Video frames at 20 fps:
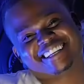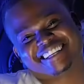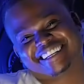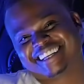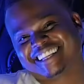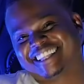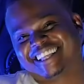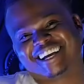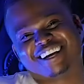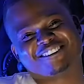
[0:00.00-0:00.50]
You
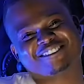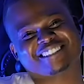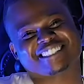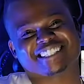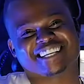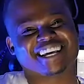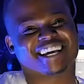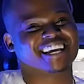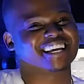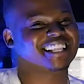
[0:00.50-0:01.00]
know what I'm
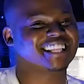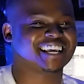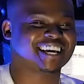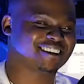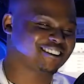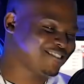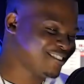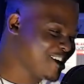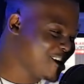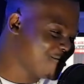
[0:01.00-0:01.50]
saying?
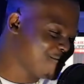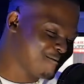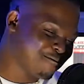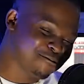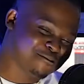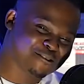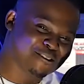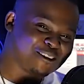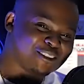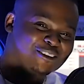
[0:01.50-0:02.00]
Like, nah, but
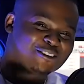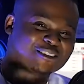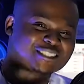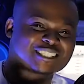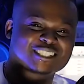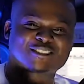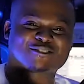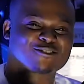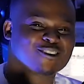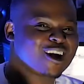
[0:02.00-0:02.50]
for real though,
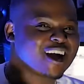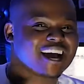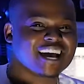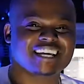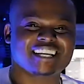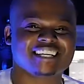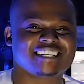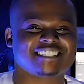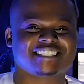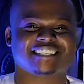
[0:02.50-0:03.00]
it's just raw
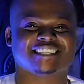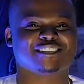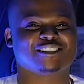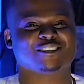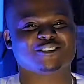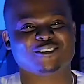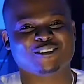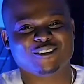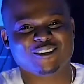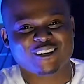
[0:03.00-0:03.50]
energy,
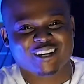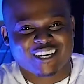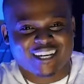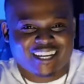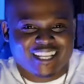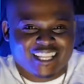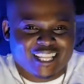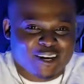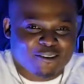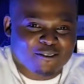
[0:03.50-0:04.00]
you know?
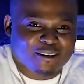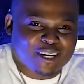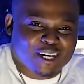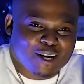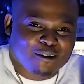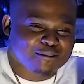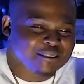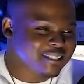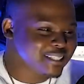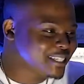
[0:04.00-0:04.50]
Like, when it
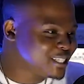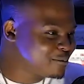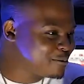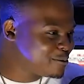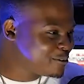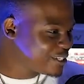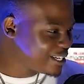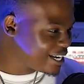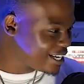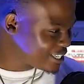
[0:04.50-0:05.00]
comes to this
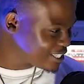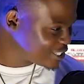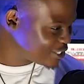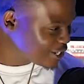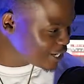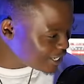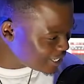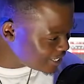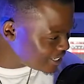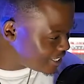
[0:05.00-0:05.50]
music, I
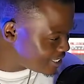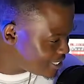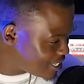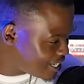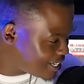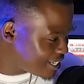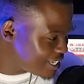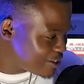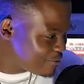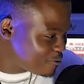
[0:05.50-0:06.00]
just try to
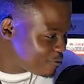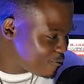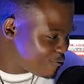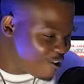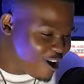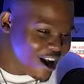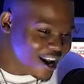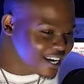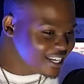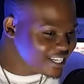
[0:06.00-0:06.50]
try to give you
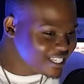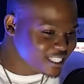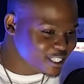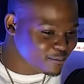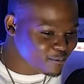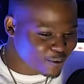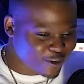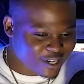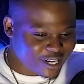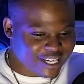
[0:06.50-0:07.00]
raw
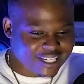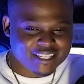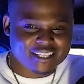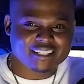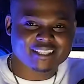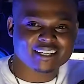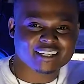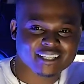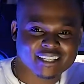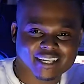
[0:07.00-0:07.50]
energy more than
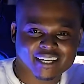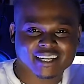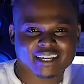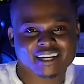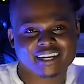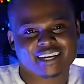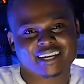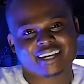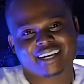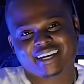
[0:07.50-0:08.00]
anything. Like,
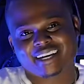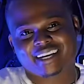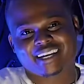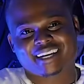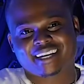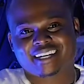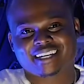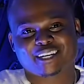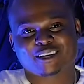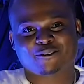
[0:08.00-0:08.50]

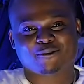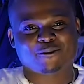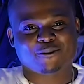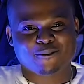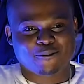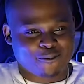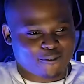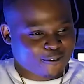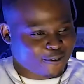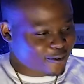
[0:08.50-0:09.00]

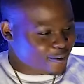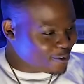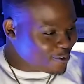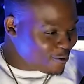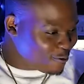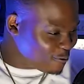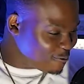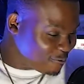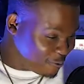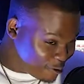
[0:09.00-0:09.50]
you
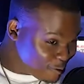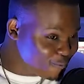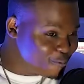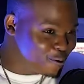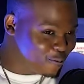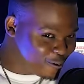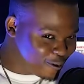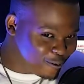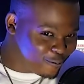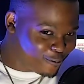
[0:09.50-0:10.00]
gonna feel
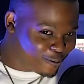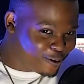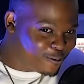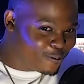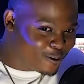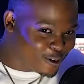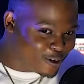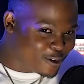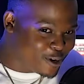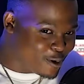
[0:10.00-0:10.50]
me when,
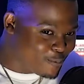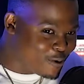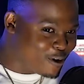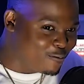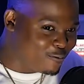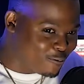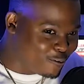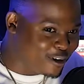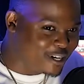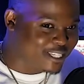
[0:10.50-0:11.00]
when when you hear
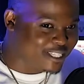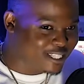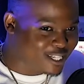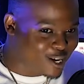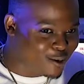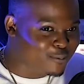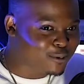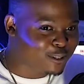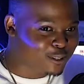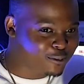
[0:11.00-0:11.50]
my voice
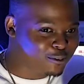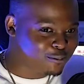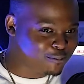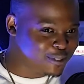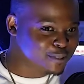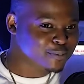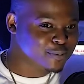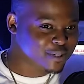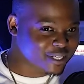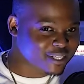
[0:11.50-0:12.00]
coming through
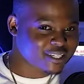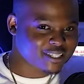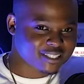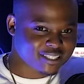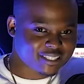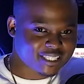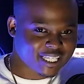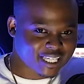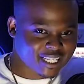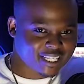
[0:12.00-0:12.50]
them
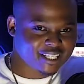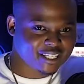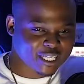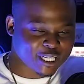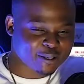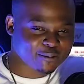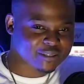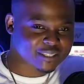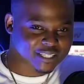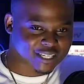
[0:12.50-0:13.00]
speakers. Like, you
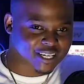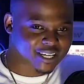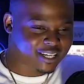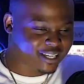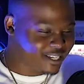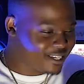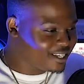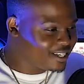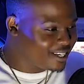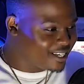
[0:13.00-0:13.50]
know what I'm
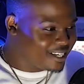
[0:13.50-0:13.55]
saying?